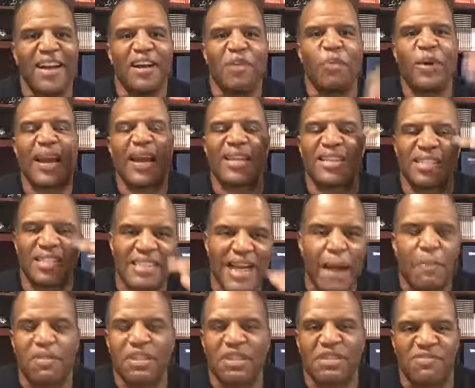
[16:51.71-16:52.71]
We gotta
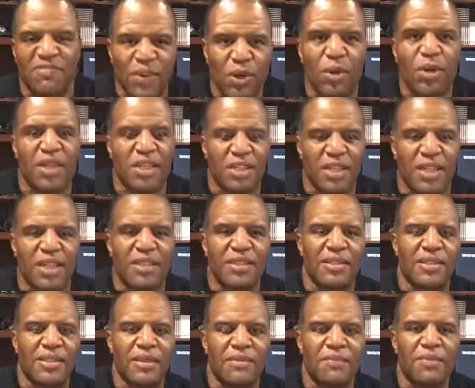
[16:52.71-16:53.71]
stop this
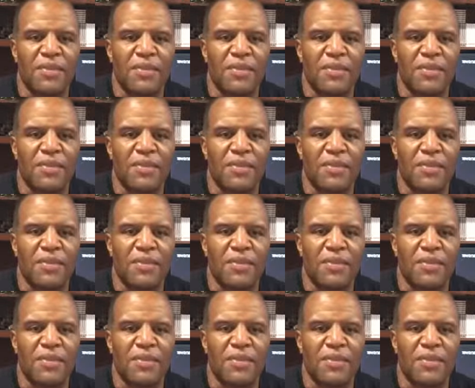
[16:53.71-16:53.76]
foolishness